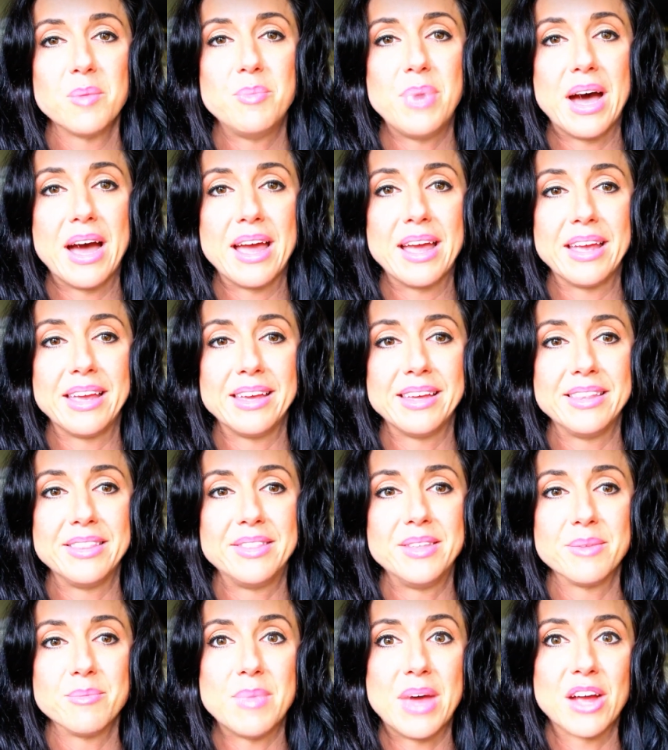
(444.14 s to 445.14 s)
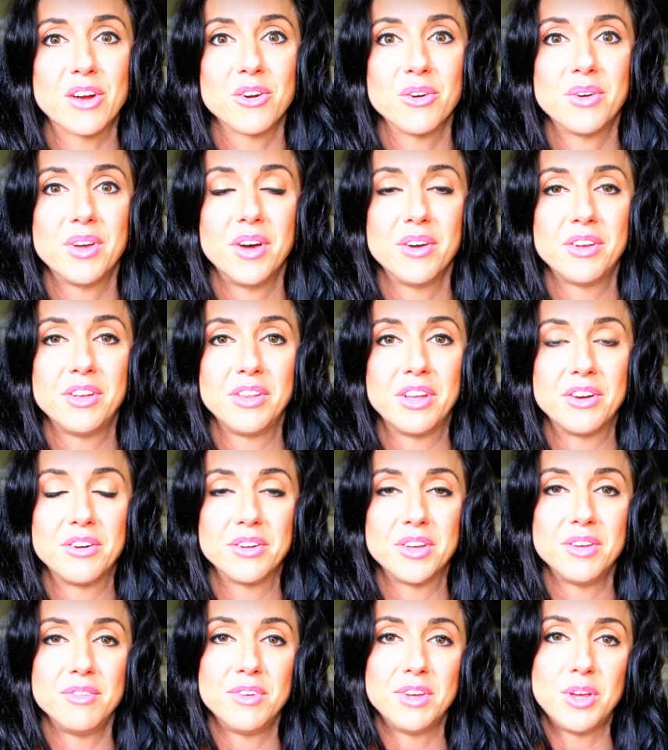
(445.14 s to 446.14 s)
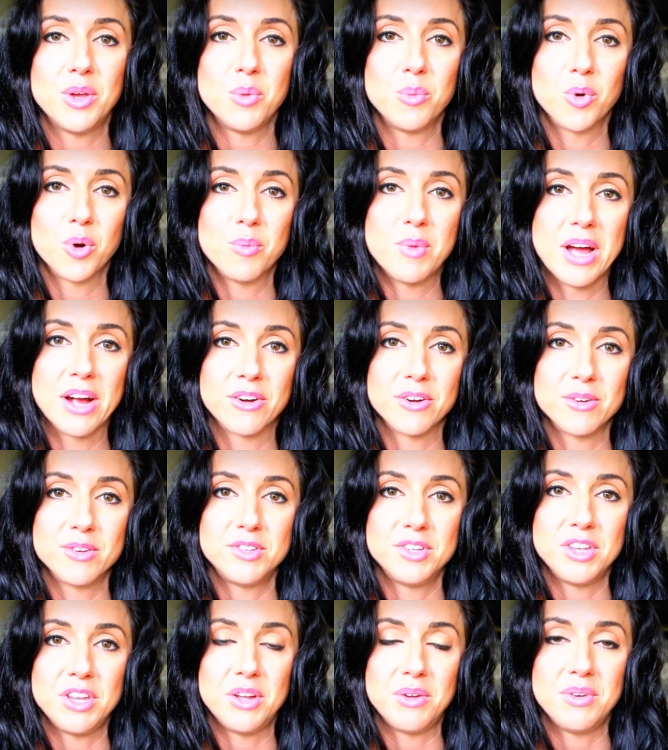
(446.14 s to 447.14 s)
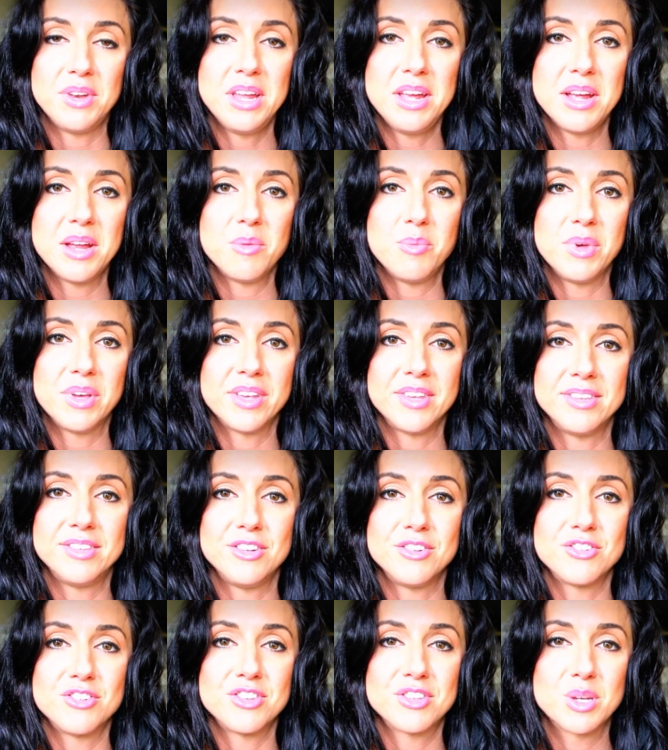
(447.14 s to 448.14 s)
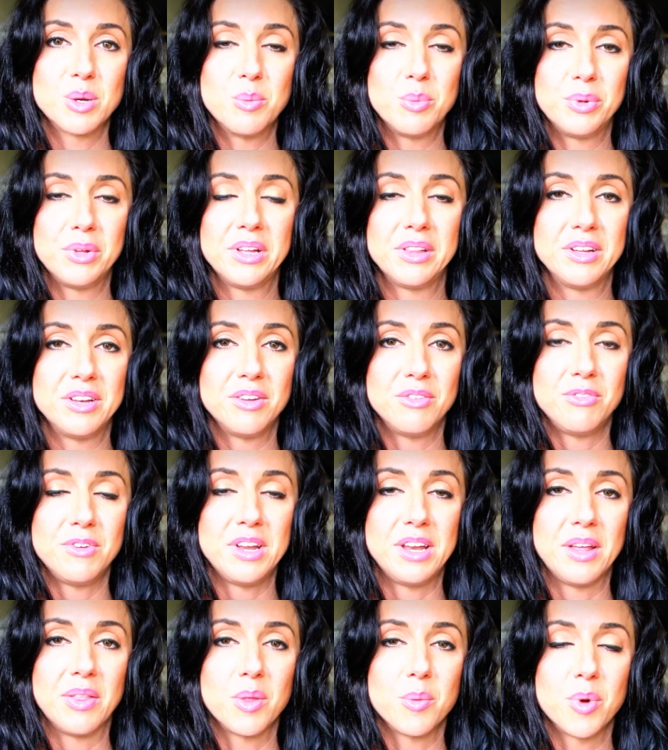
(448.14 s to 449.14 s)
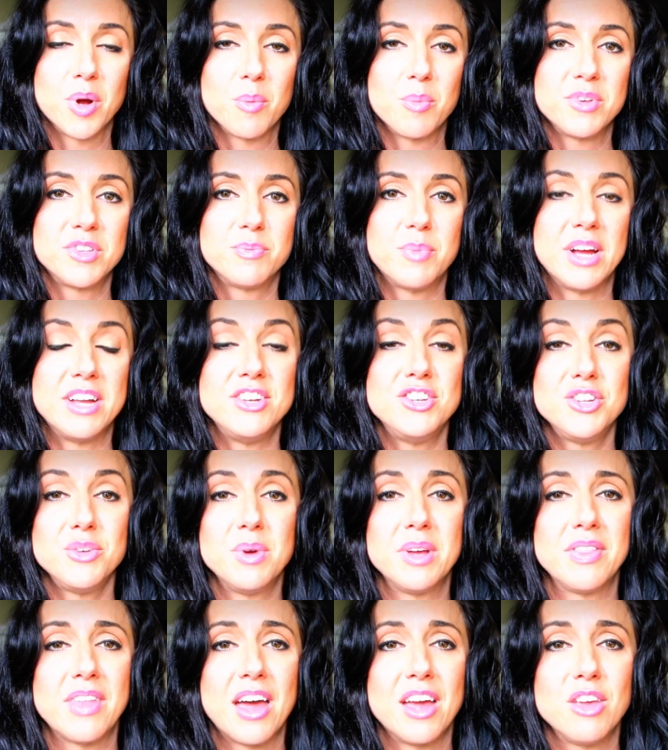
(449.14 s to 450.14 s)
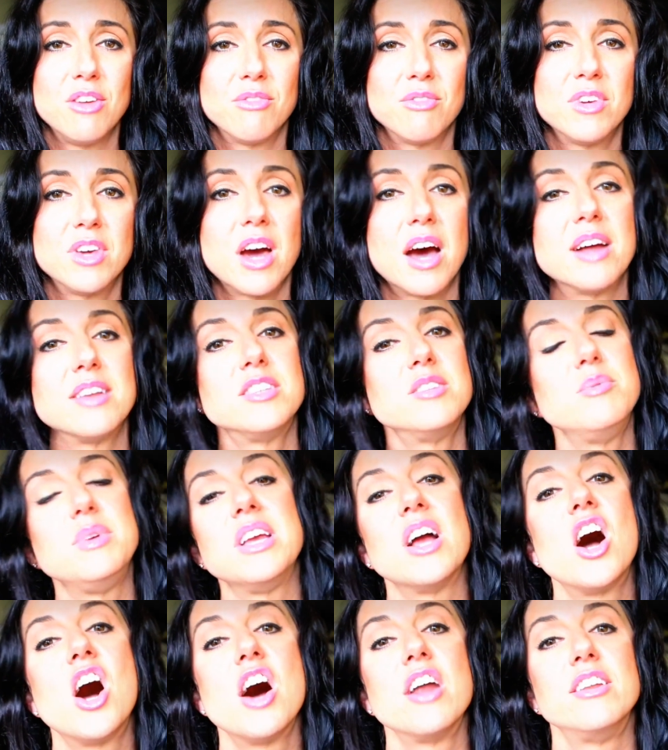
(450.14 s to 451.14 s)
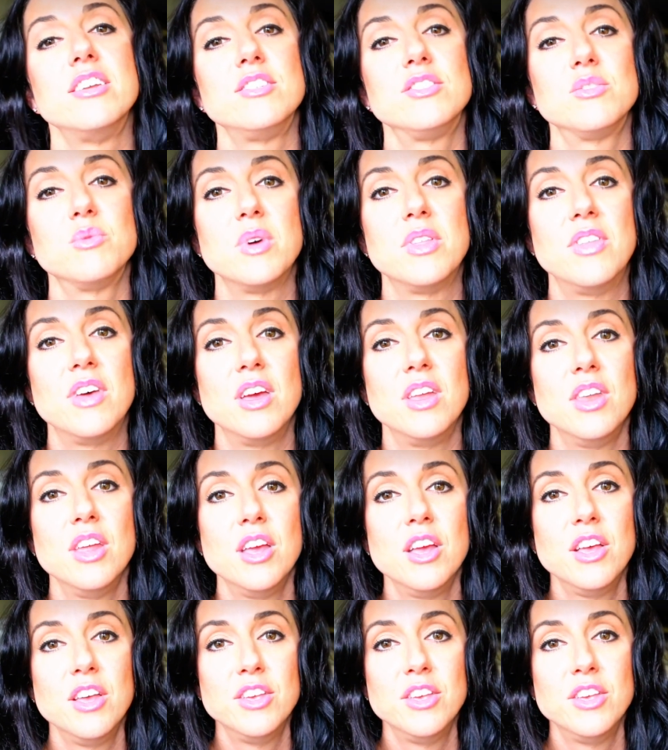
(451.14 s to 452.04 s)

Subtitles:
by the macro calculator giving you more macros than you need, because you're just completely defeating the purpose by doing that. You've got to be honest with it.